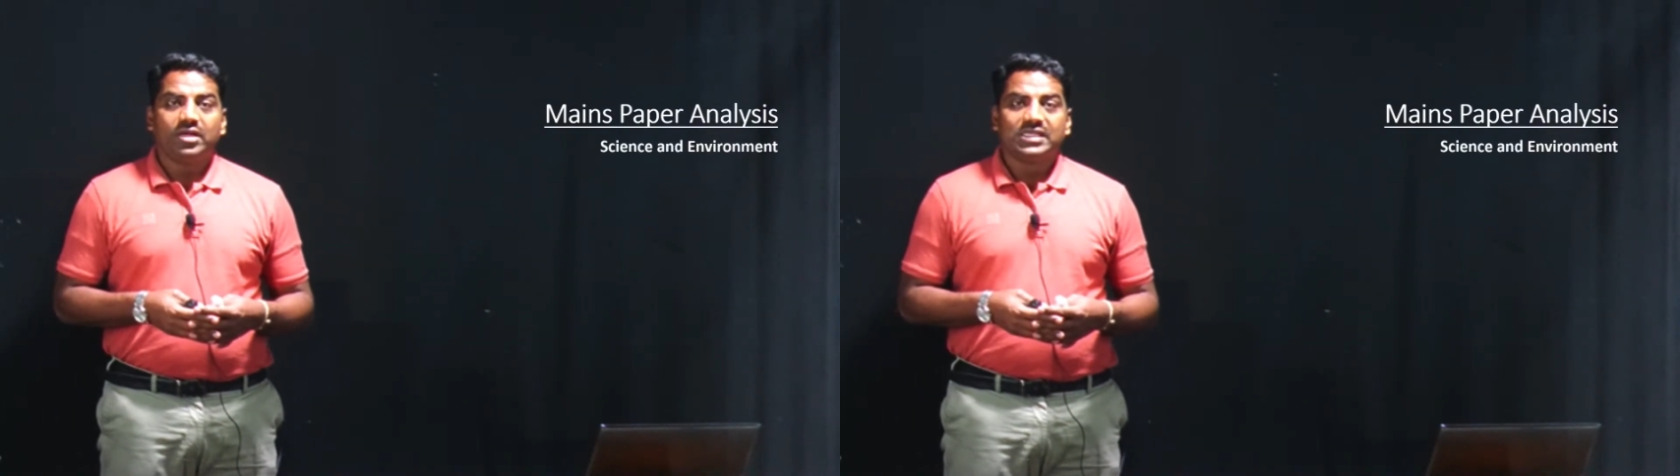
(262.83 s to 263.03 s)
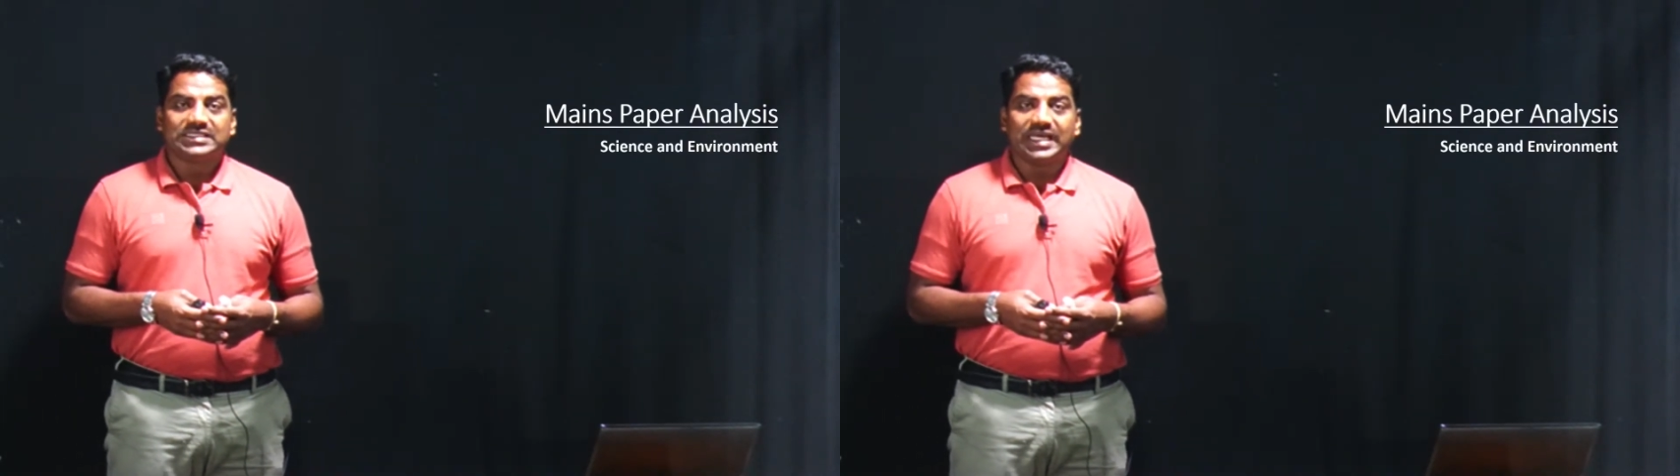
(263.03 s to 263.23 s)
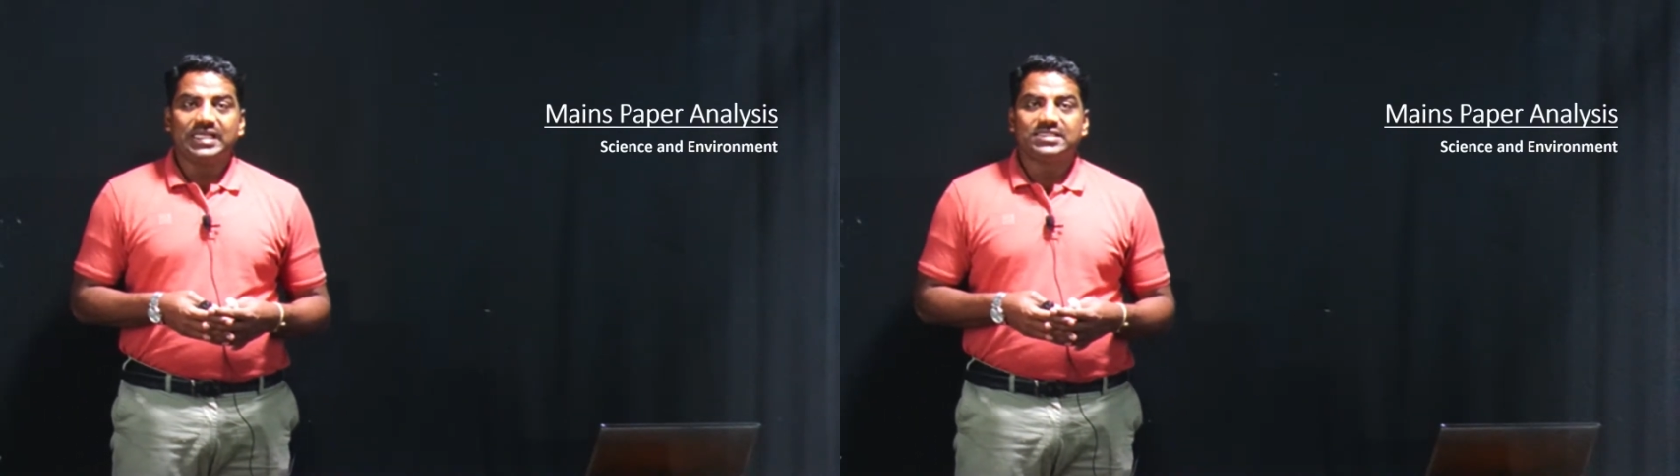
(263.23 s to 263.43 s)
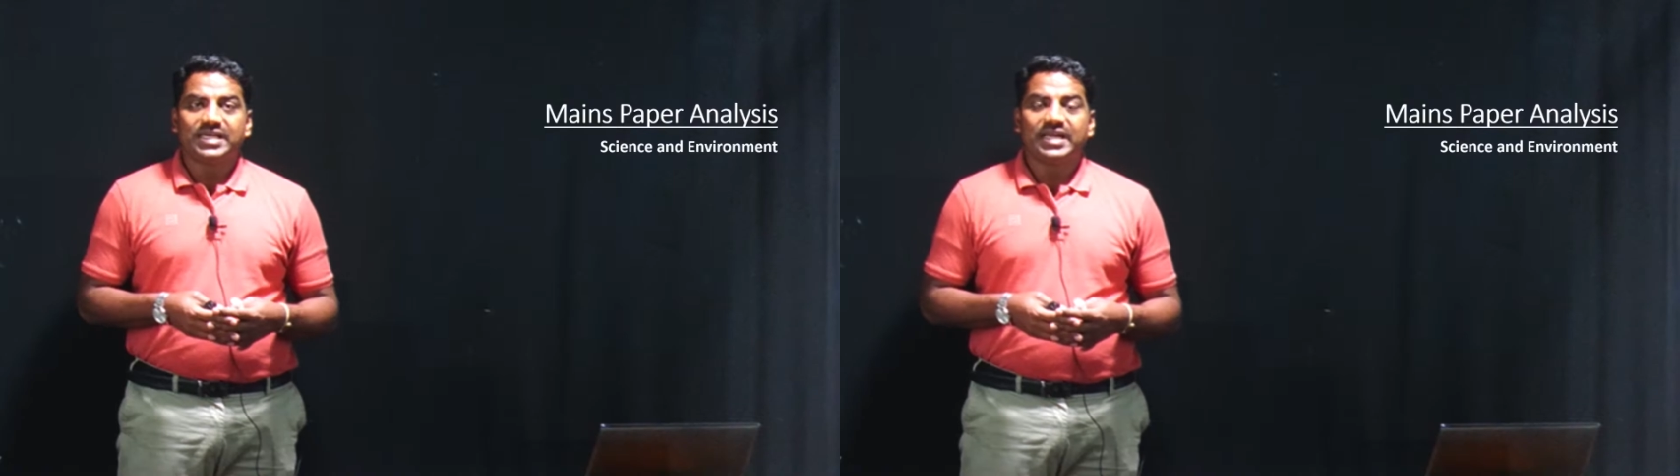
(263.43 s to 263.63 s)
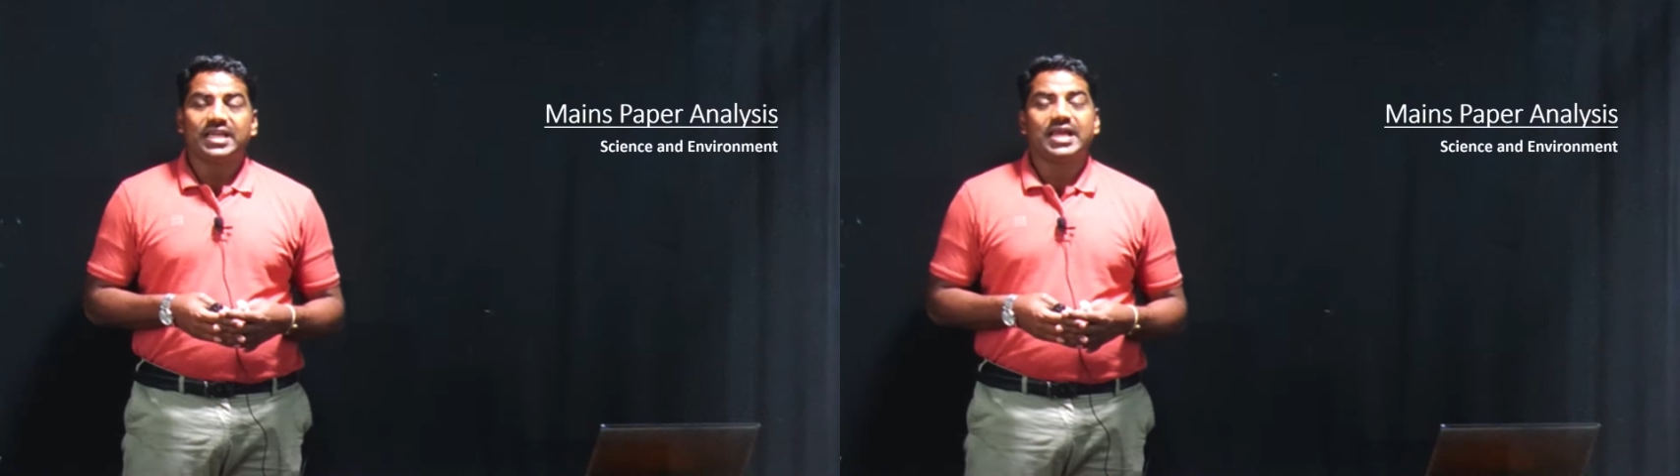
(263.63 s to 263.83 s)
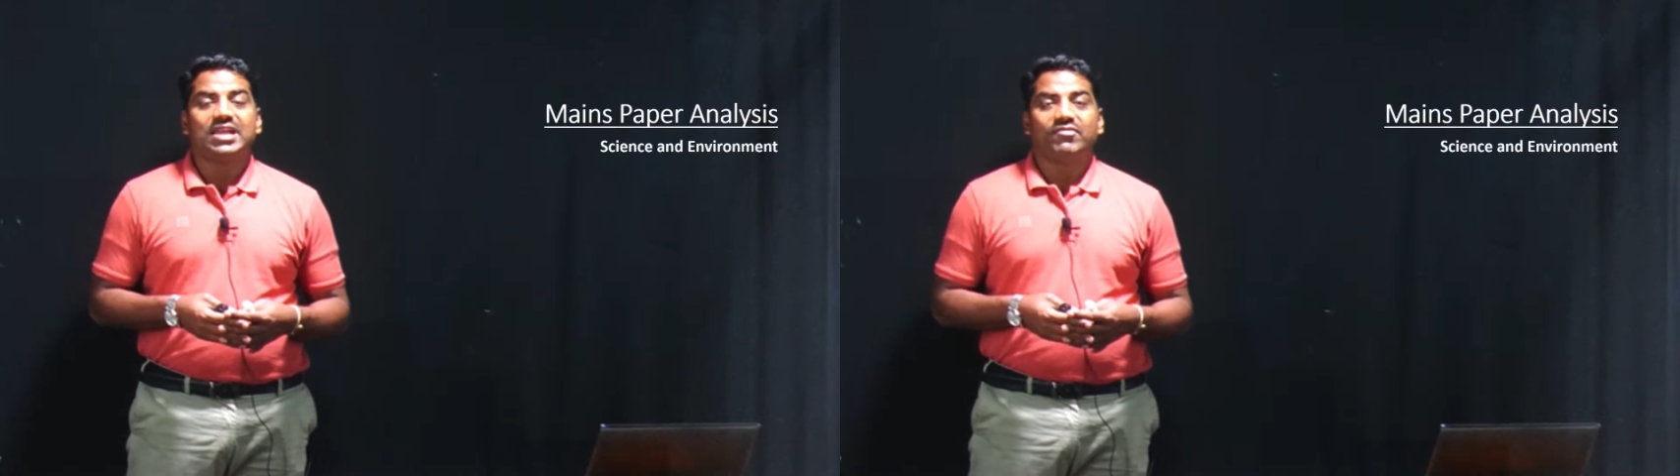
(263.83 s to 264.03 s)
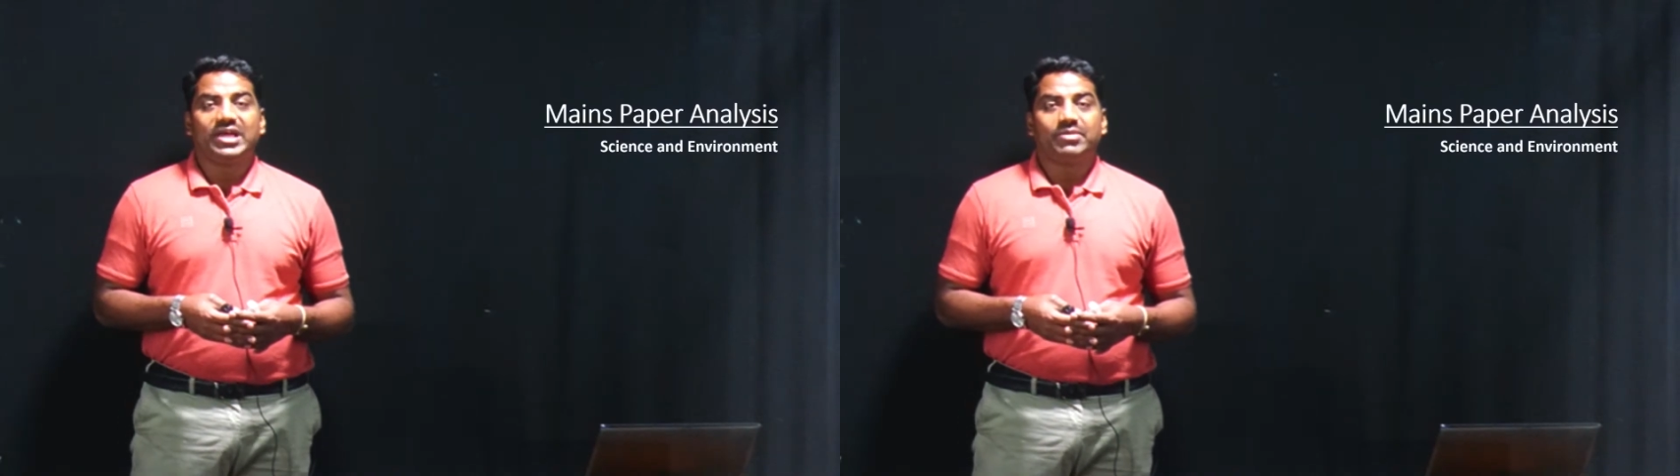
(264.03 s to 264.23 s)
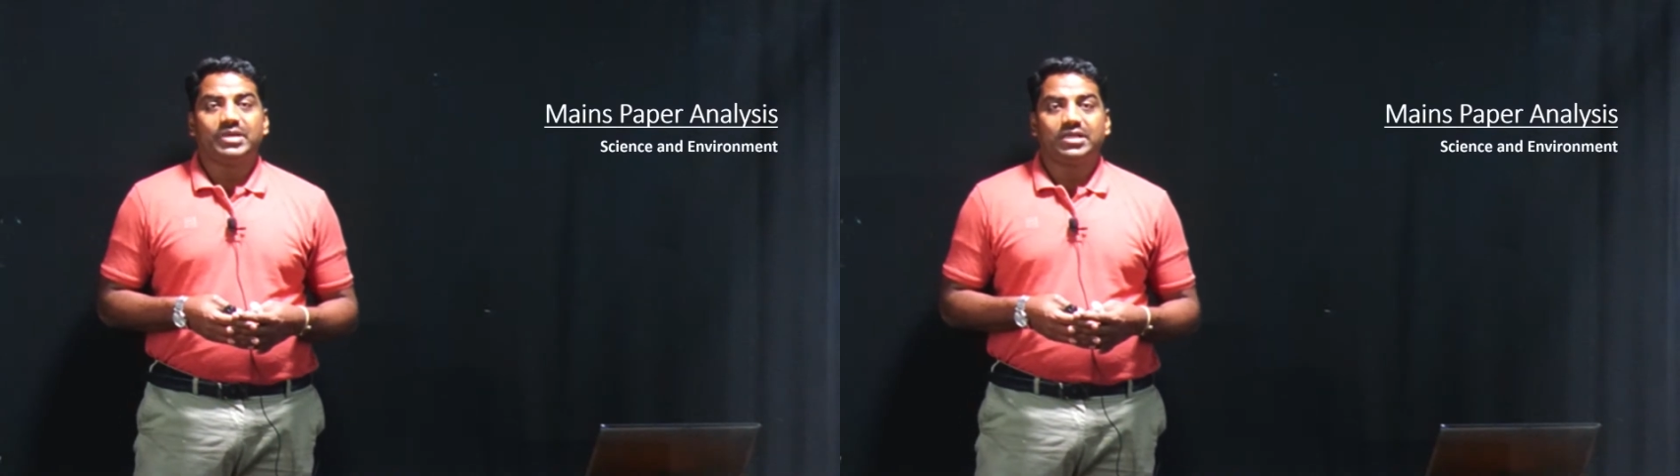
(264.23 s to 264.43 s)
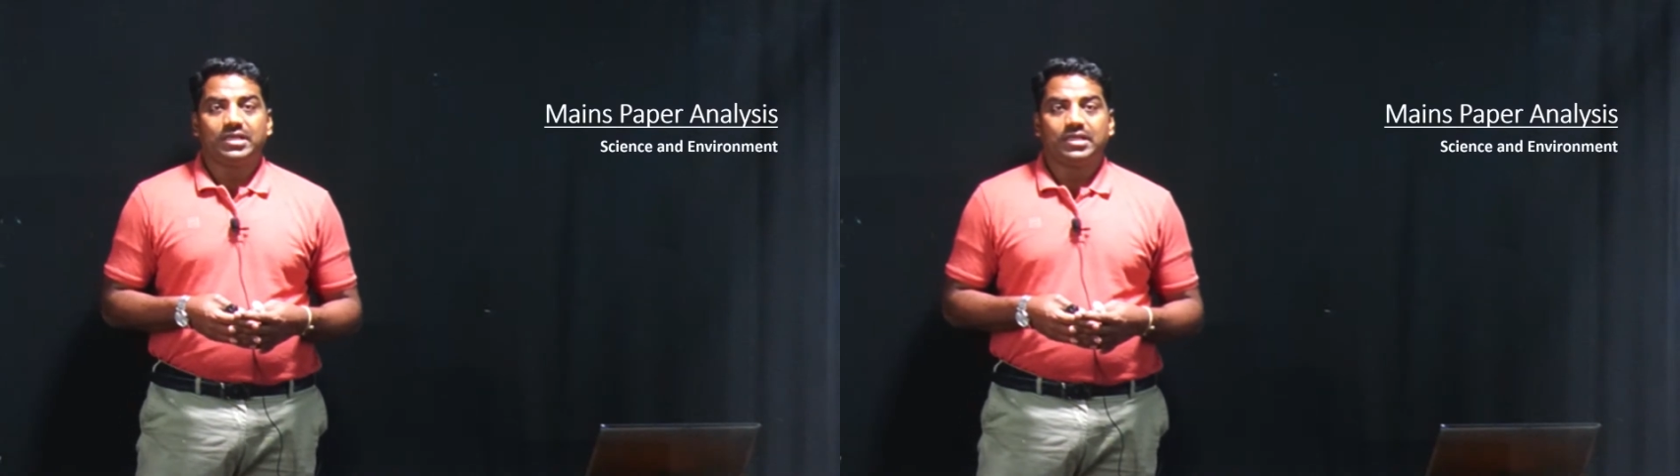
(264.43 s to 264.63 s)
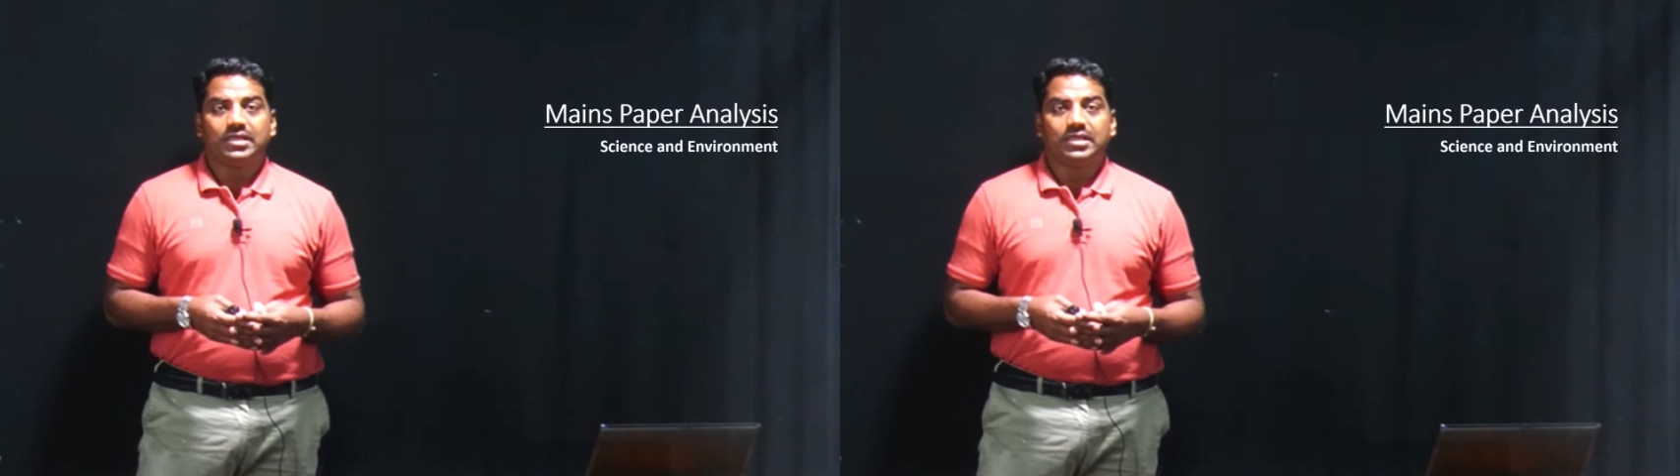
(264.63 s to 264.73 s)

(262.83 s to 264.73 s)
science and environment.